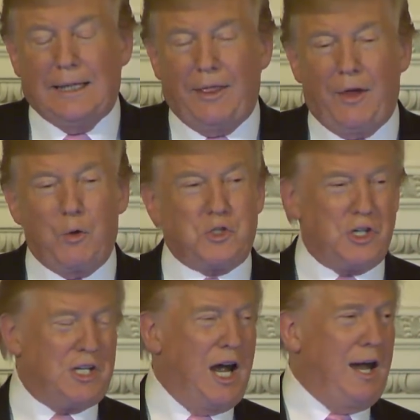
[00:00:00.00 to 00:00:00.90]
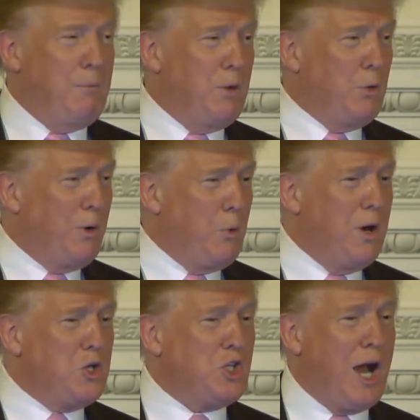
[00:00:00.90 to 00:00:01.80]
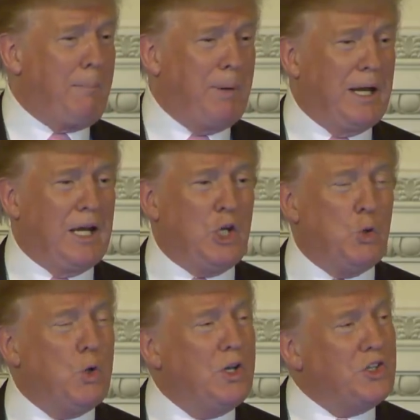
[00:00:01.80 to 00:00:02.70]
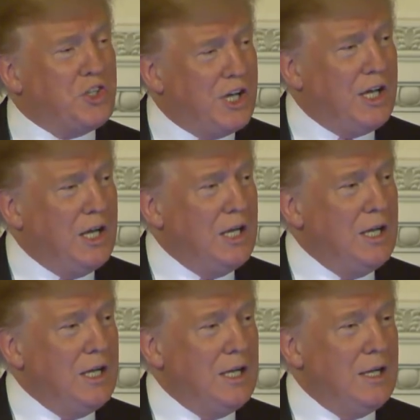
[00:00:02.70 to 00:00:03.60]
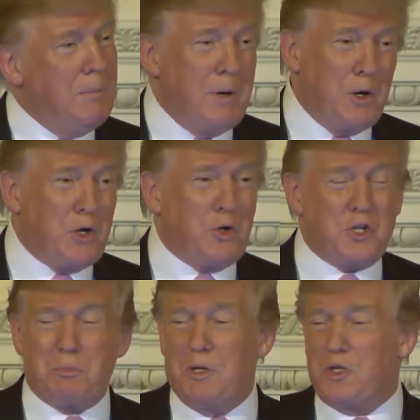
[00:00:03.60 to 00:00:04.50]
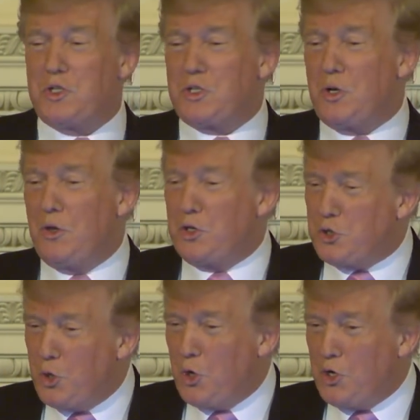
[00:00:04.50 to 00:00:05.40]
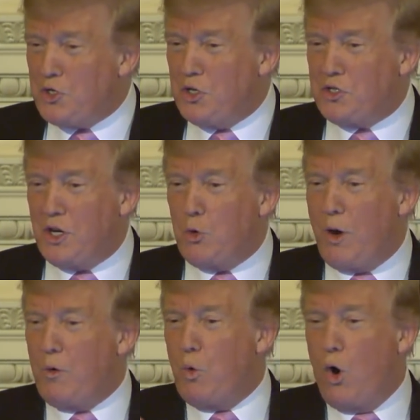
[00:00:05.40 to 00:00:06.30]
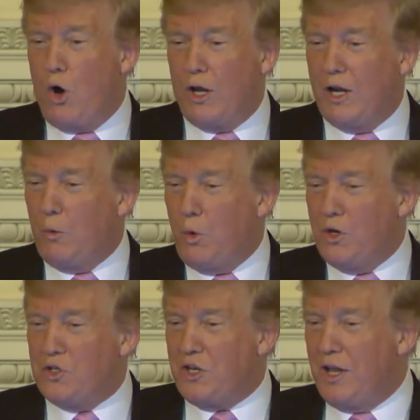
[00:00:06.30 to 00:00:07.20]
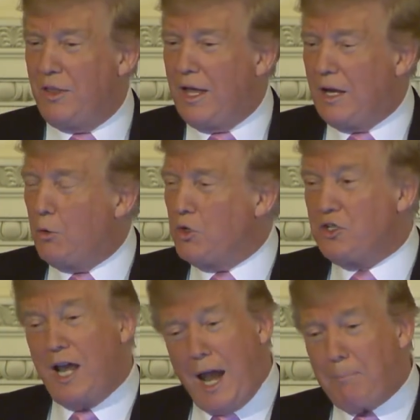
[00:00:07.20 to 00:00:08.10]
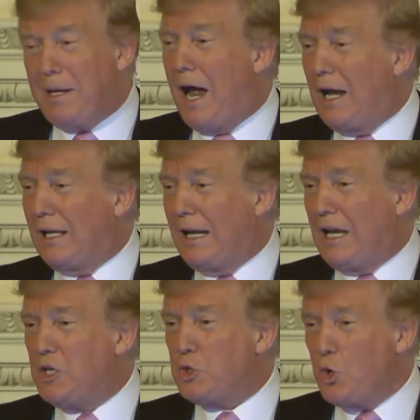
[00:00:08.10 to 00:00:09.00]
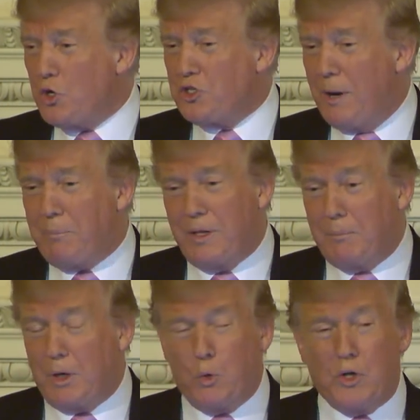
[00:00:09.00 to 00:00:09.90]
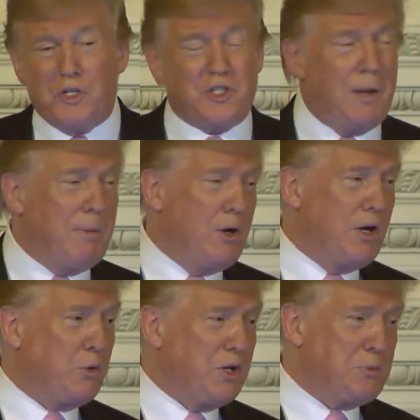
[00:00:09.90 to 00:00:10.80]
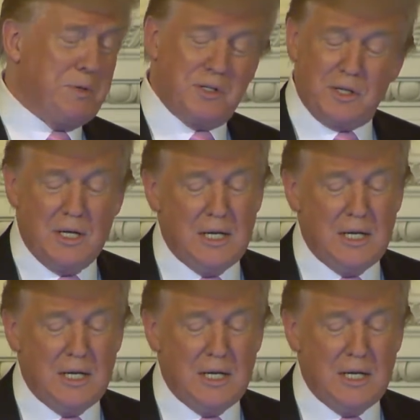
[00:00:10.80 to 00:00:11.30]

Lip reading: There was a time when we went shopping and you wouldn't see Merry Christmas on the stores. You'd see a red wall and it wouldn't say that. It would say Happy Holidays or something, but it wouldn't say Merry Christmas.